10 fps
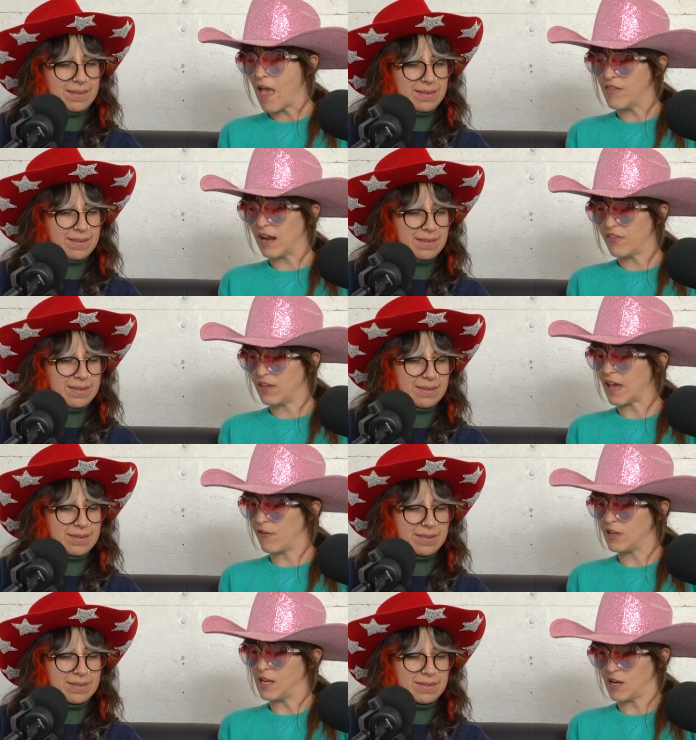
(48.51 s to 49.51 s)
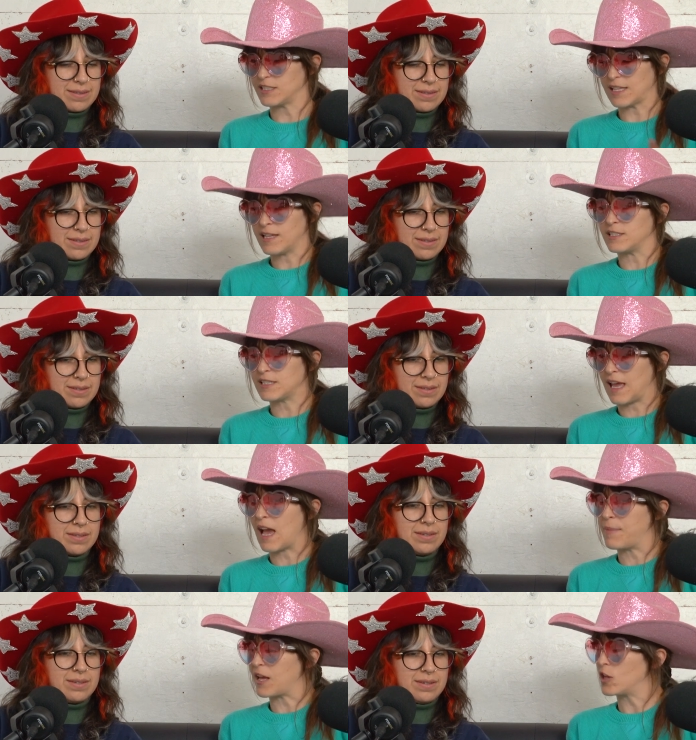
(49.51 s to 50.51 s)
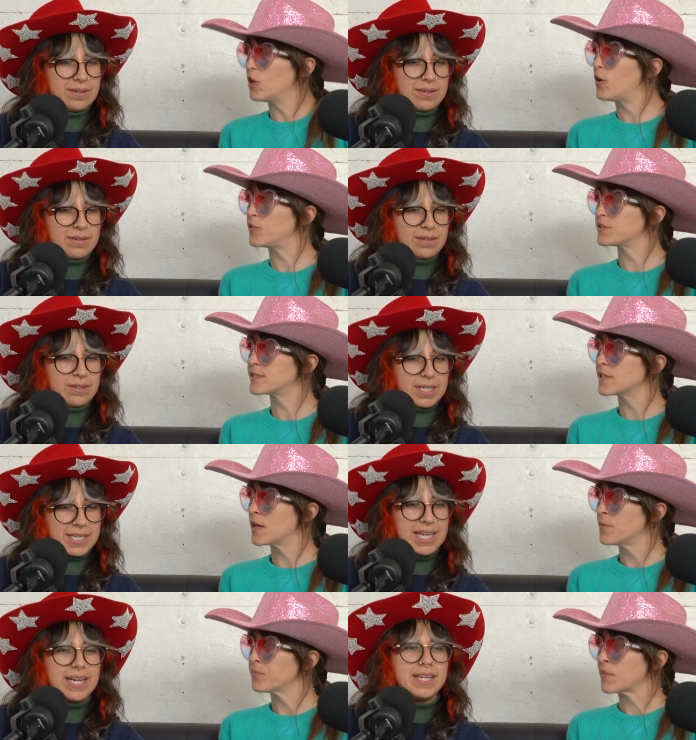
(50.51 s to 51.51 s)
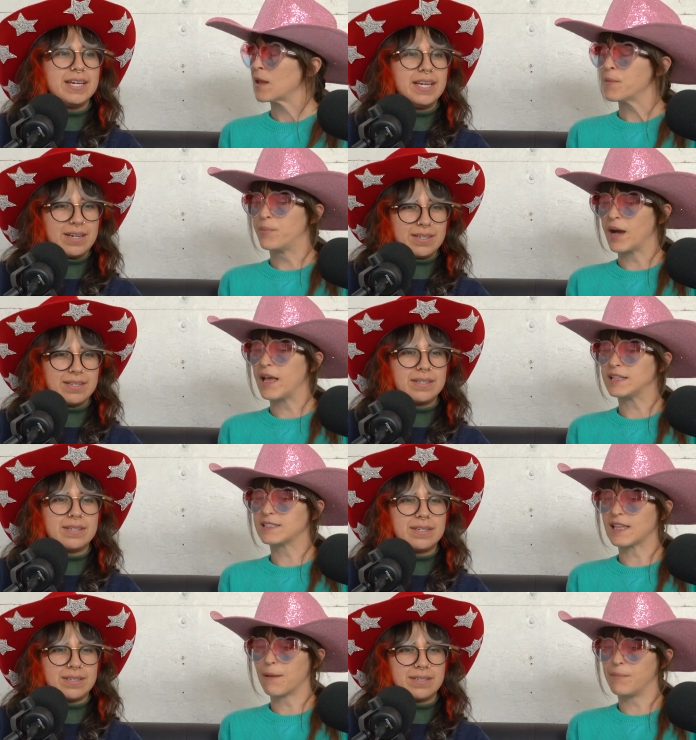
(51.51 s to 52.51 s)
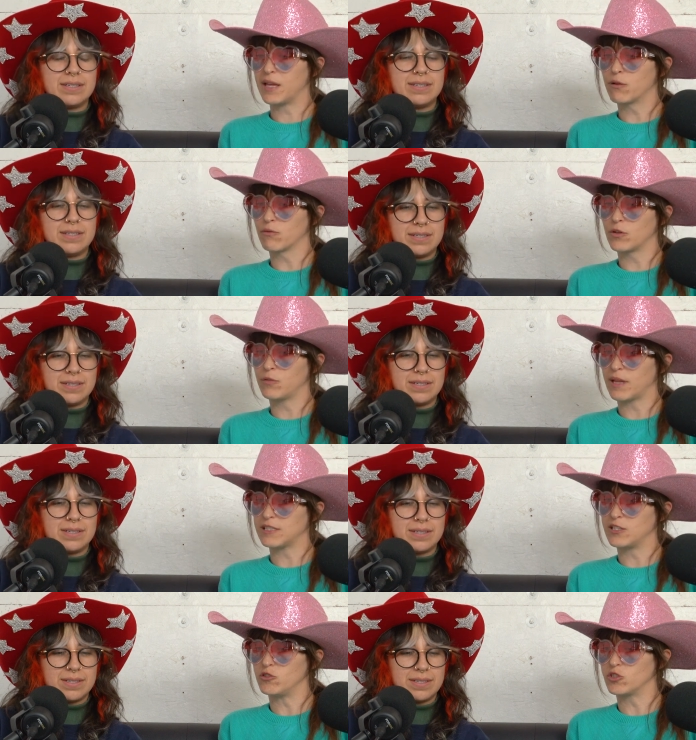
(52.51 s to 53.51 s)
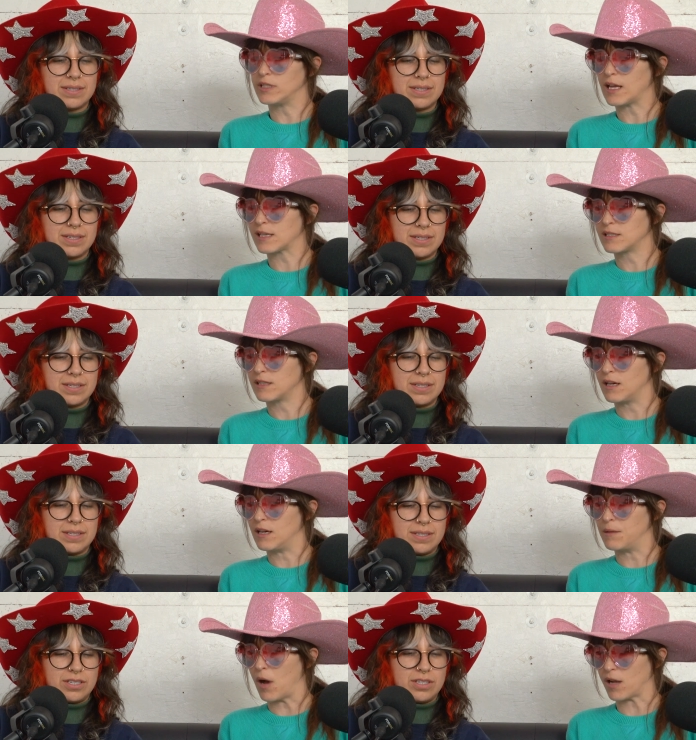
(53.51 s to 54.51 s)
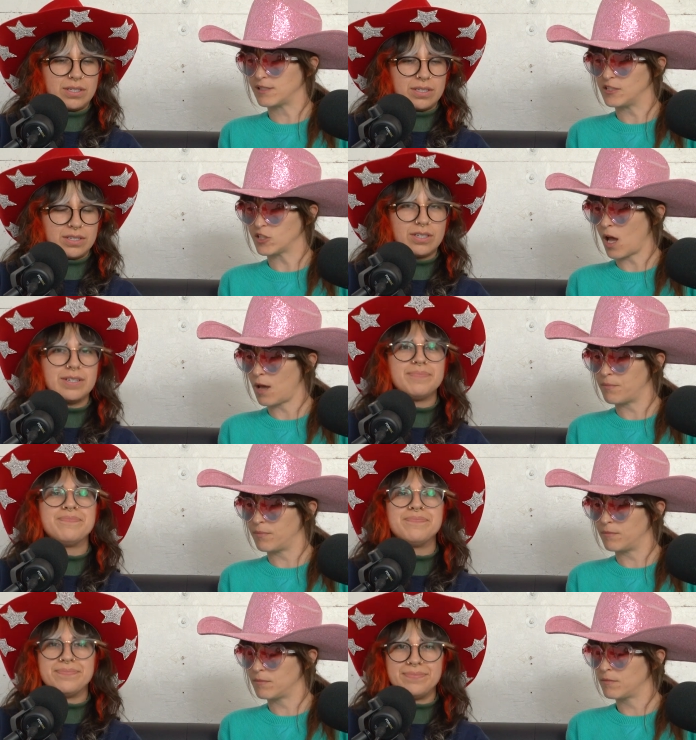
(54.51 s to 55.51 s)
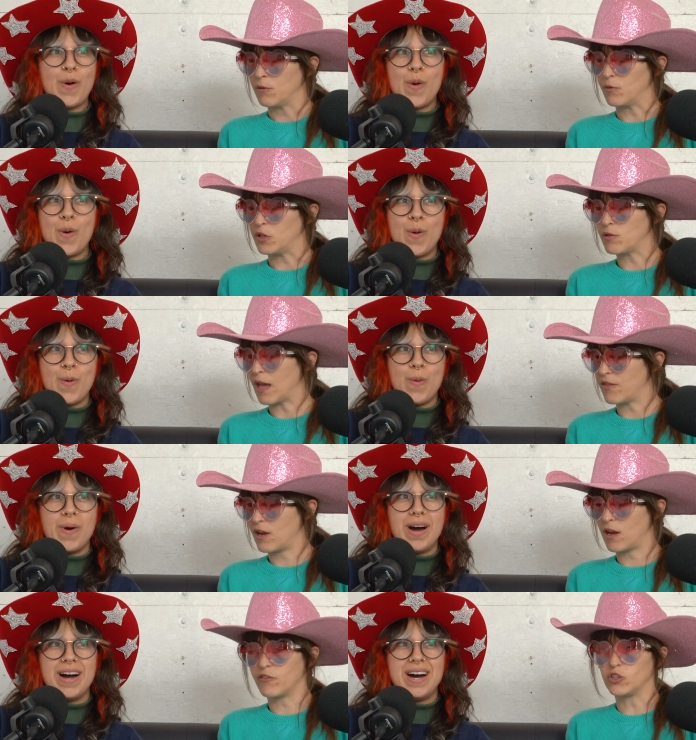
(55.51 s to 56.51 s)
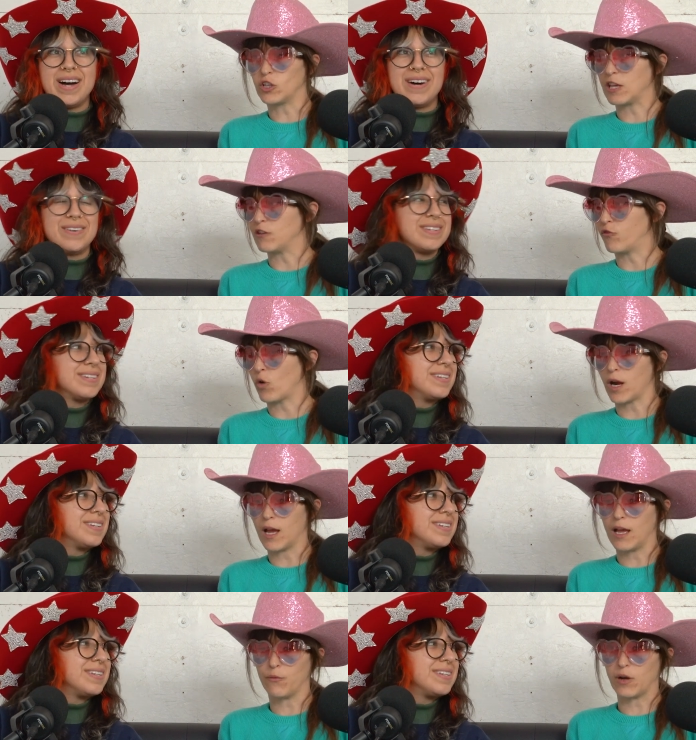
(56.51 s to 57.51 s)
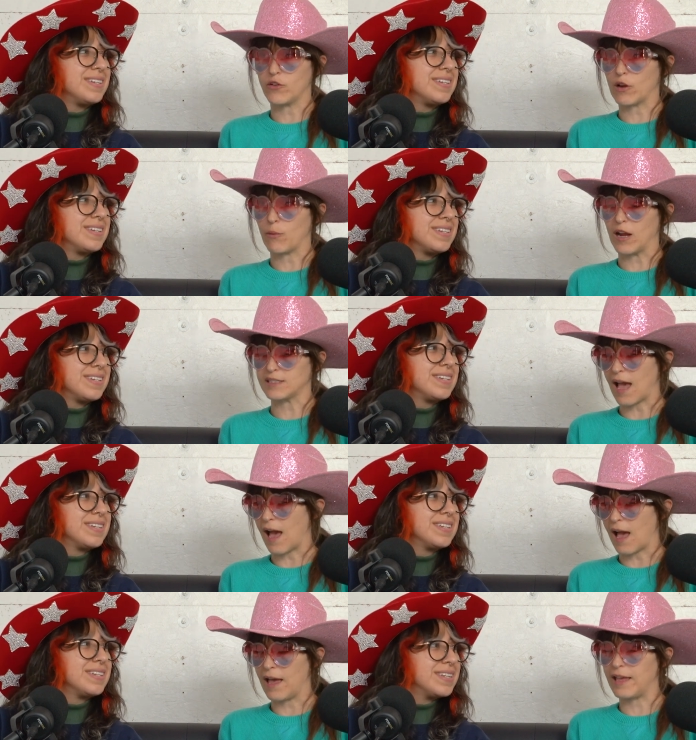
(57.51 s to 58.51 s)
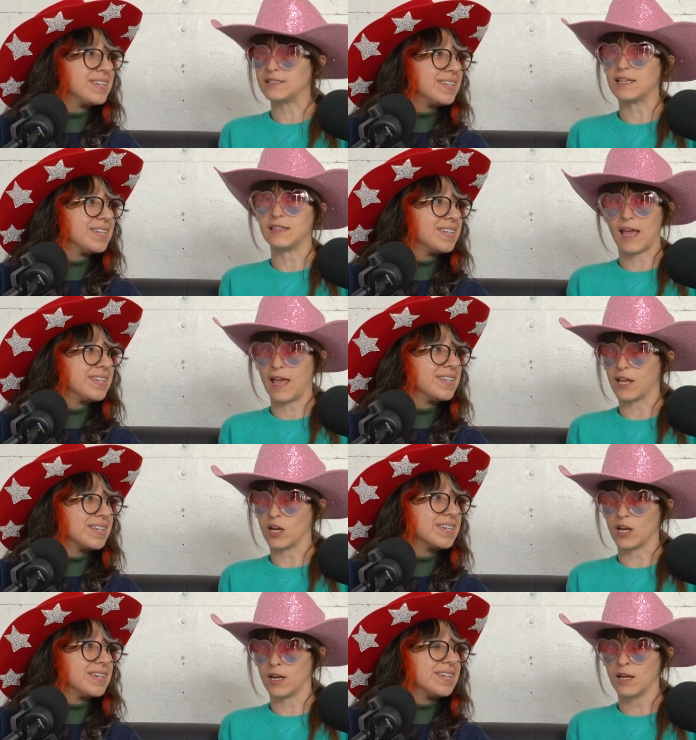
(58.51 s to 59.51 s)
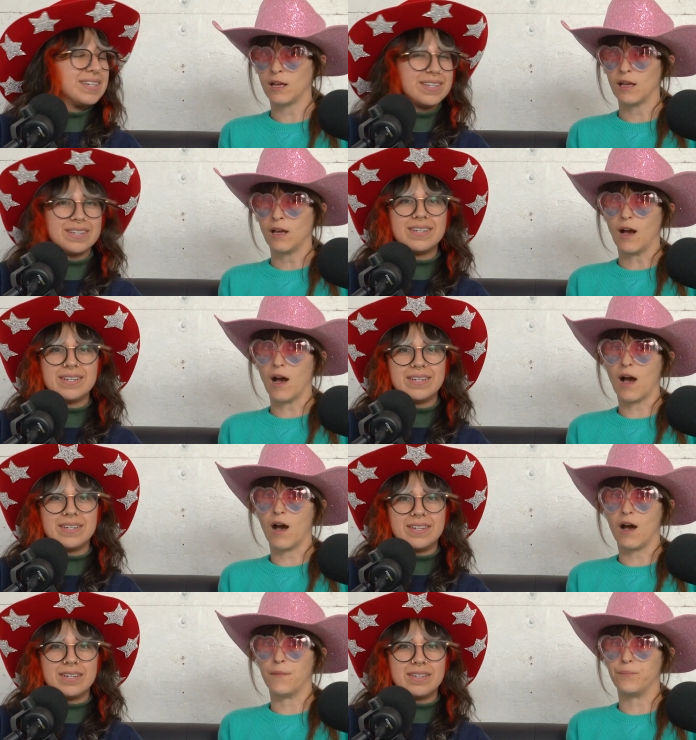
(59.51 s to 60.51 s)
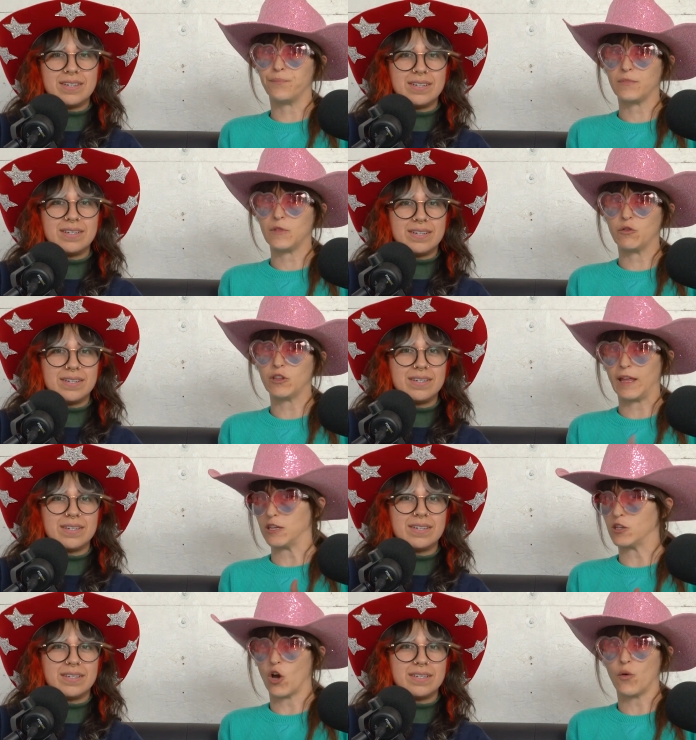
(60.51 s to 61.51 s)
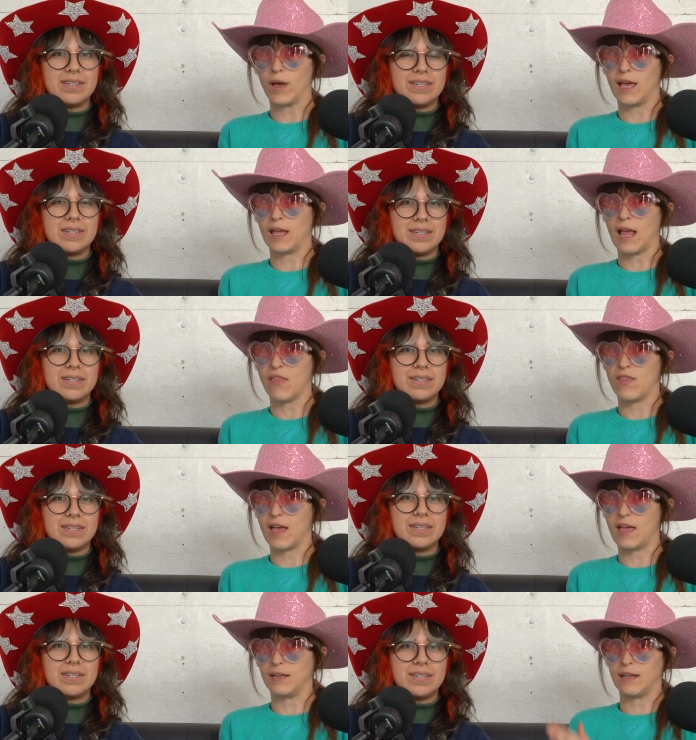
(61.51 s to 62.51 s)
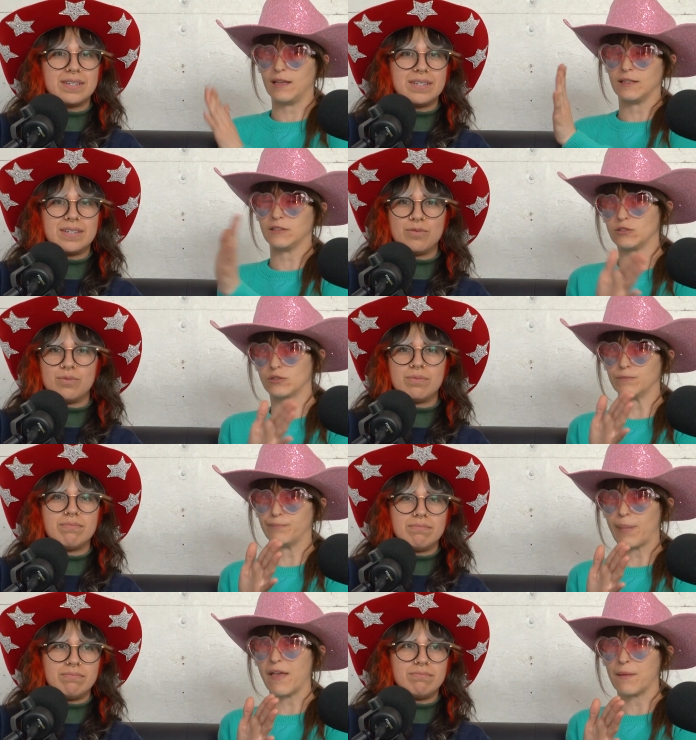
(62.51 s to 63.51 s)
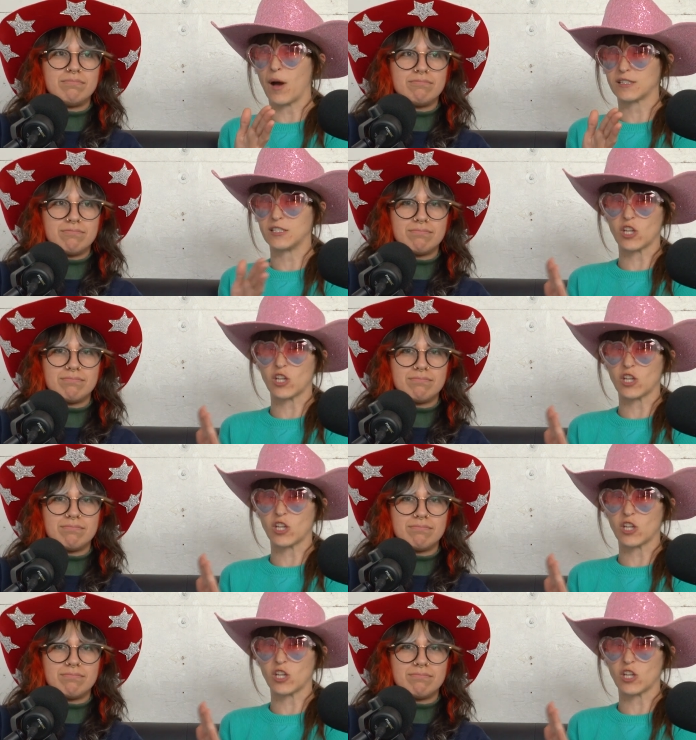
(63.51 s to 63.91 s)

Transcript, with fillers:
Speaker 1: And then I think every year since it had been closed. Yeah, yeah, yeah. But it's that big room that's usually next to the Moxi shop. Mm-hmm. When you get there, wow. if you're looking for it, wondering where it's at, it's in the hangar. Um, you would like go in and then by the Moxi